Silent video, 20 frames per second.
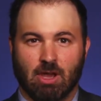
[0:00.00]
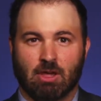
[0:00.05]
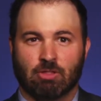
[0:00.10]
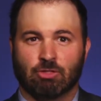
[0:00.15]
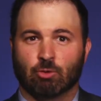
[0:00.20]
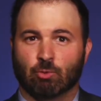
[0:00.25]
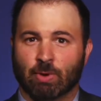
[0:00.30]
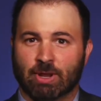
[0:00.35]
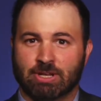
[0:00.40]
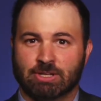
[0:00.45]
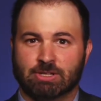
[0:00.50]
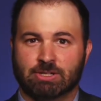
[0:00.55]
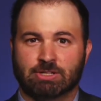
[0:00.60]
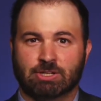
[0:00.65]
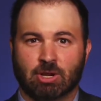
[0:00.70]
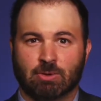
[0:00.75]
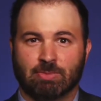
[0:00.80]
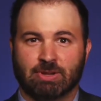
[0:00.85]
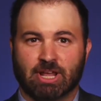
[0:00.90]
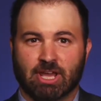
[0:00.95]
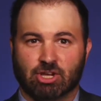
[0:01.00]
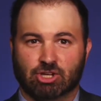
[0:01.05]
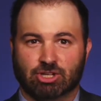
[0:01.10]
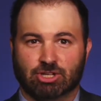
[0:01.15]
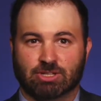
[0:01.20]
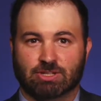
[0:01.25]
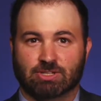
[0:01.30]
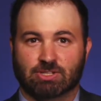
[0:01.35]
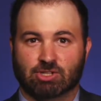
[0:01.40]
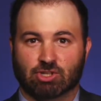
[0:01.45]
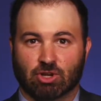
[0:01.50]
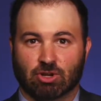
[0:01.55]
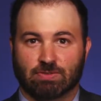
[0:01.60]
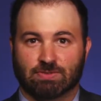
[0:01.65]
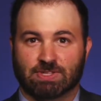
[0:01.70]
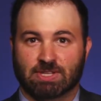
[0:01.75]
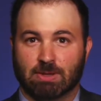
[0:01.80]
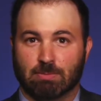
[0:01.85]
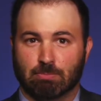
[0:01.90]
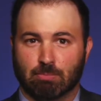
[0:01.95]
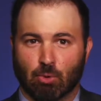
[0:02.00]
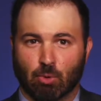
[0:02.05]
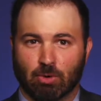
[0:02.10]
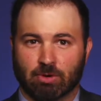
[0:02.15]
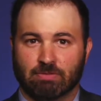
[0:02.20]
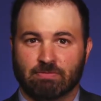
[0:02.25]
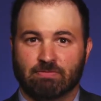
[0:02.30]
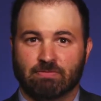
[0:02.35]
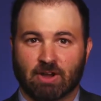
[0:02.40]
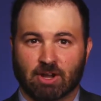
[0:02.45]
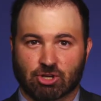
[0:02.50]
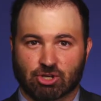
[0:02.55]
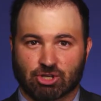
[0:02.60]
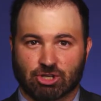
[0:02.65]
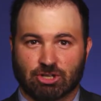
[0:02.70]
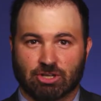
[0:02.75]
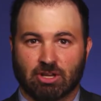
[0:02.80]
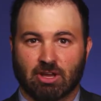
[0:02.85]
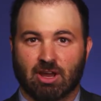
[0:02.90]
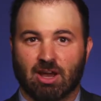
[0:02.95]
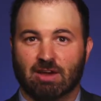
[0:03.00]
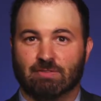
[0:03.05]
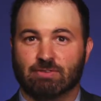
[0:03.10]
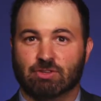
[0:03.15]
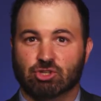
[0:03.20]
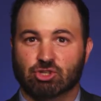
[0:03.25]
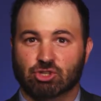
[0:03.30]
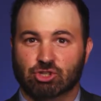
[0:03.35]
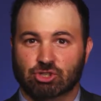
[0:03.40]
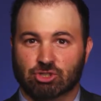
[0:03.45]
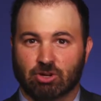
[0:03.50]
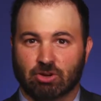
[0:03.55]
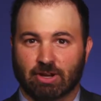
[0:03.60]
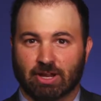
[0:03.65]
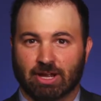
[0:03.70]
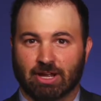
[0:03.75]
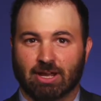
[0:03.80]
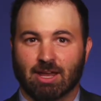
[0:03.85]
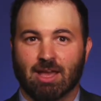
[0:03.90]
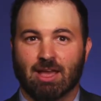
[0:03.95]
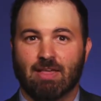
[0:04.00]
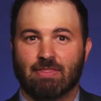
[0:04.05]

The written determination serves the important function of ensuring